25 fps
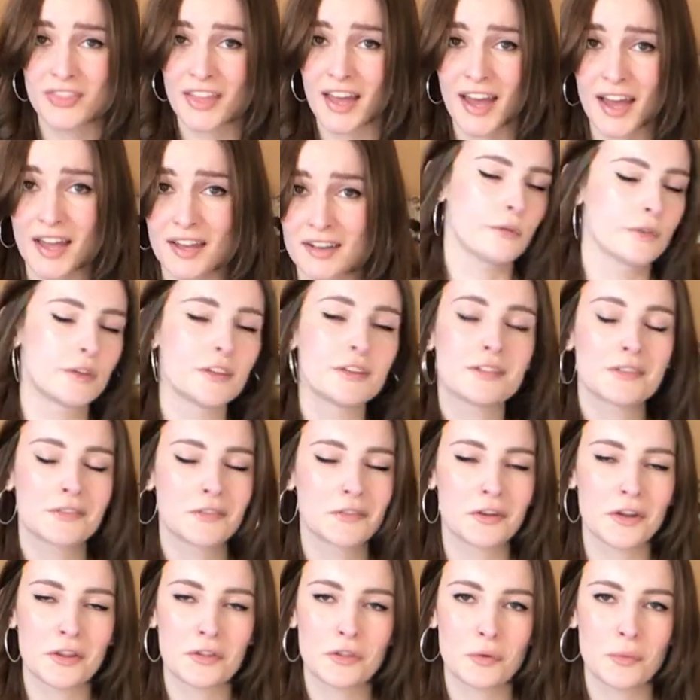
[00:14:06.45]
that. This is
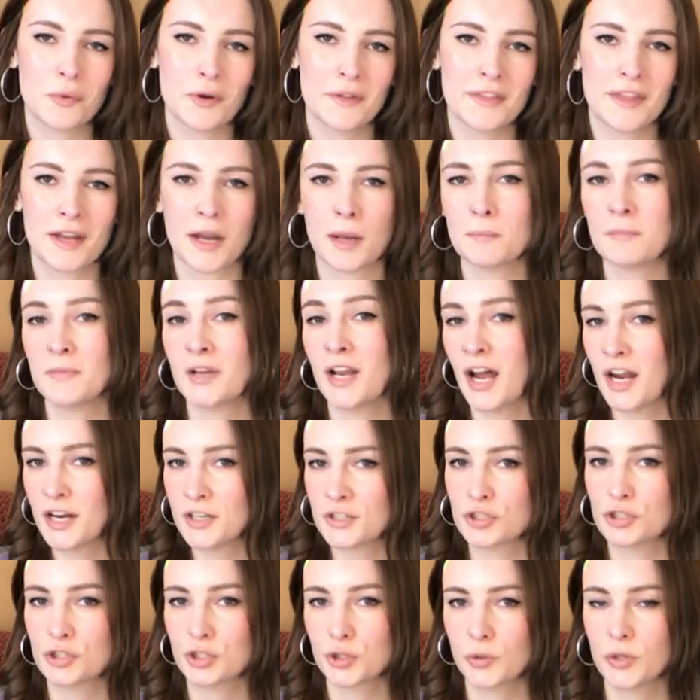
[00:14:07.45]
another one that I'm not
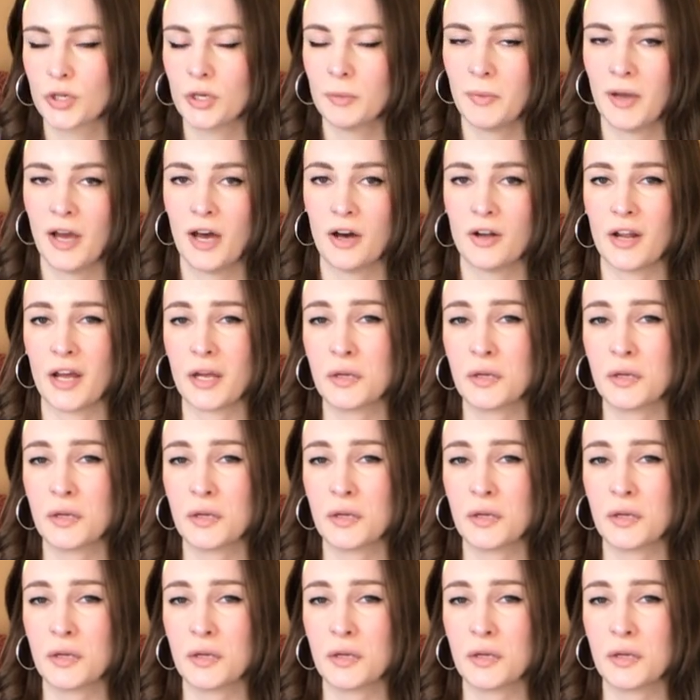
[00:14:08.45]
sure about.